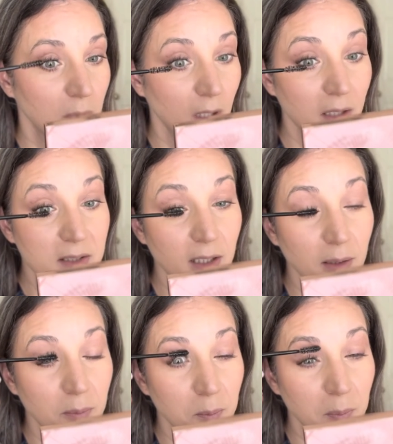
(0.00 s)
hard
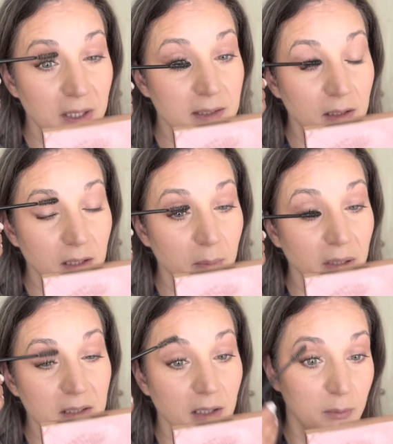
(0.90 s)
time
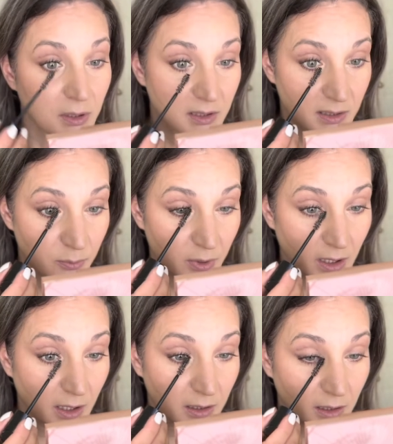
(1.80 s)

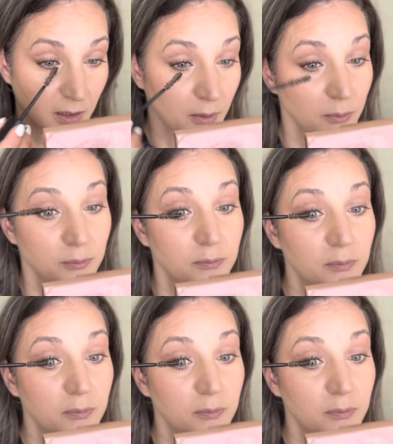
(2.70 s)
spreading it, you know,